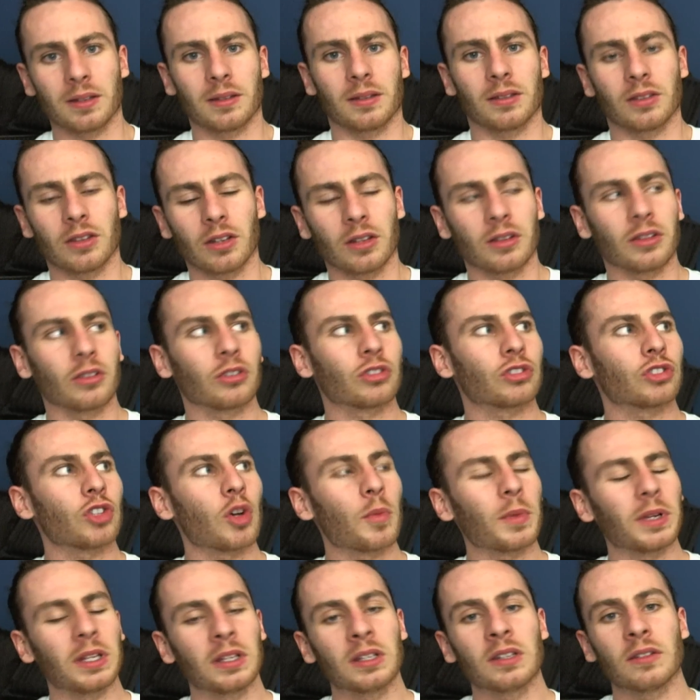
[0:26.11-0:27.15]
There's so
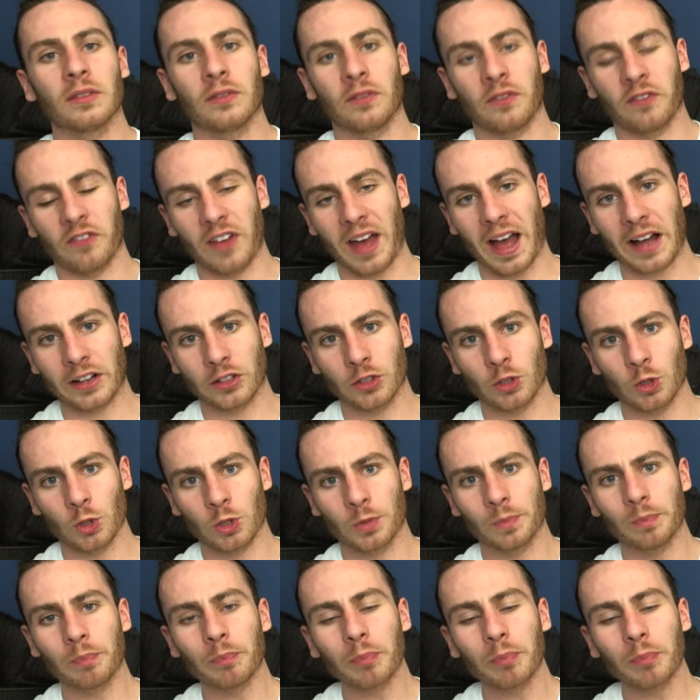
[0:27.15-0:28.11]
many factors,